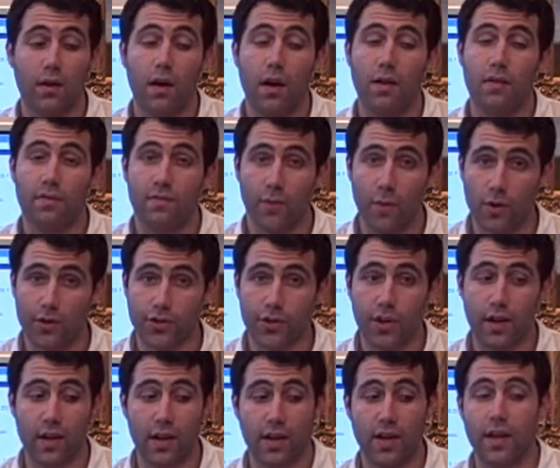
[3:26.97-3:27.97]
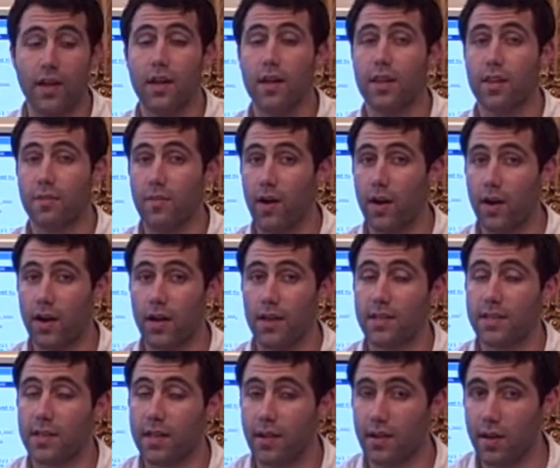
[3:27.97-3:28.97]
Unfortunately, the market
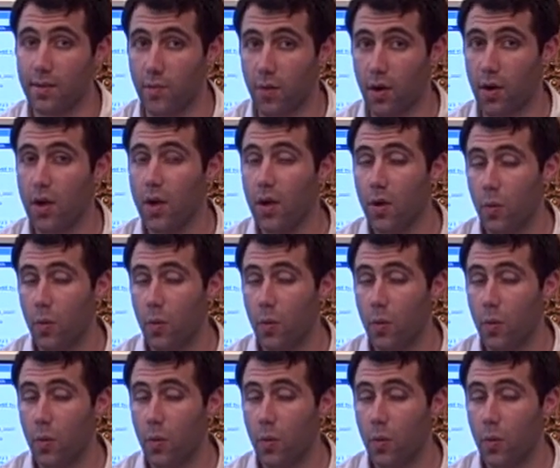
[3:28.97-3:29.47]
isn't there anymore.